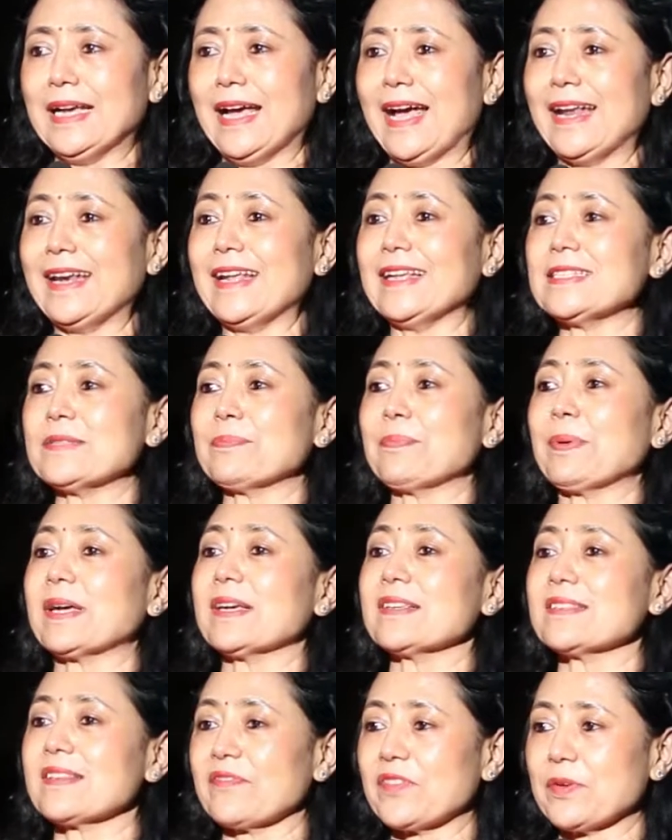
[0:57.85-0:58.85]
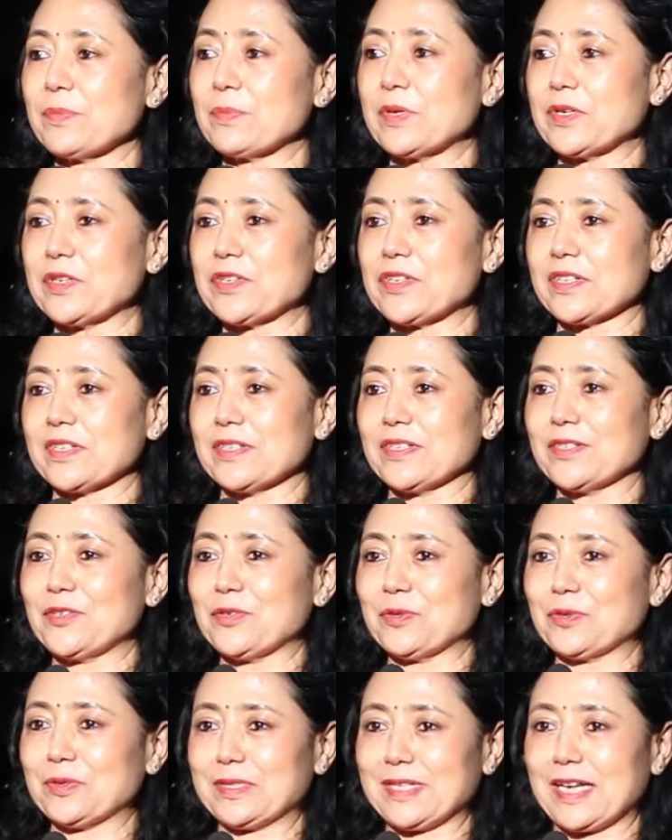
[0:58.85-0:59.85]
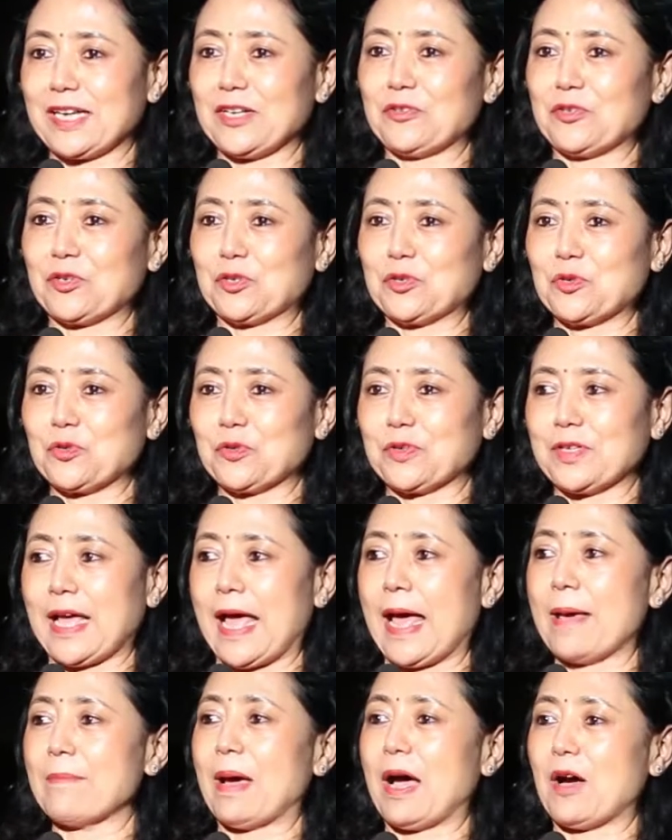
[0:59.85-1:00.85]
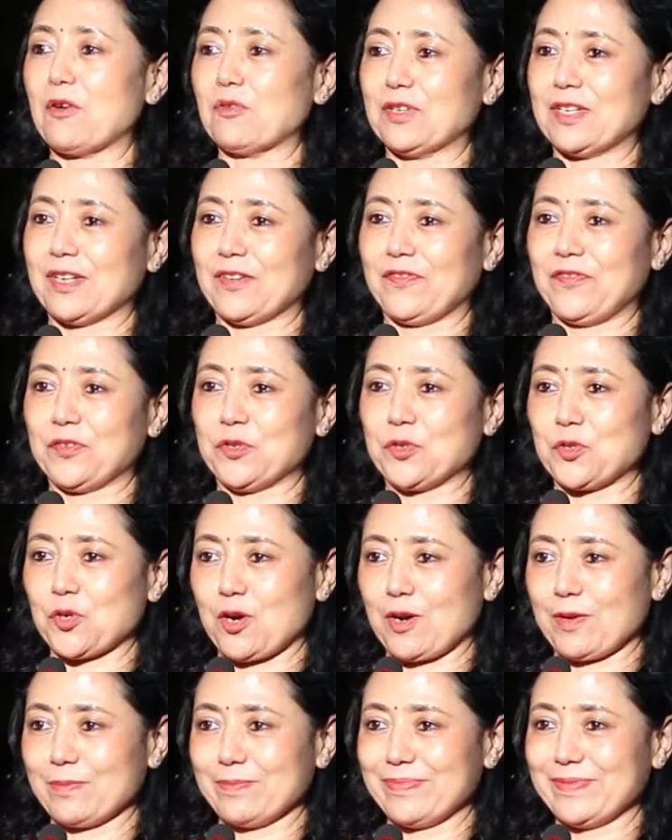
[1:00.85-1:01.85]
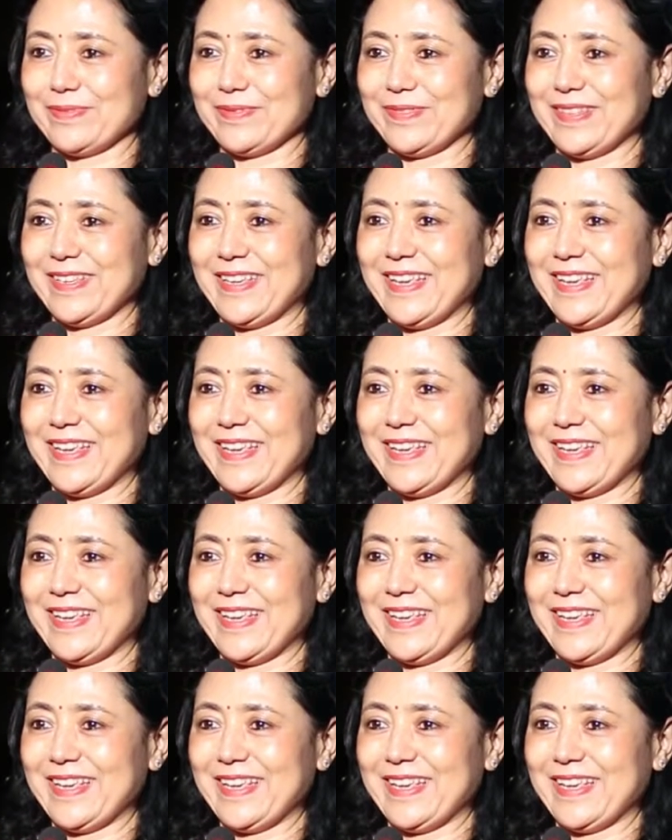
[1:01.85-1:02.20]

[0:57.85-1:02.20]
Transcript: And it's because of the merger, to tell you the truth, I'm out of job.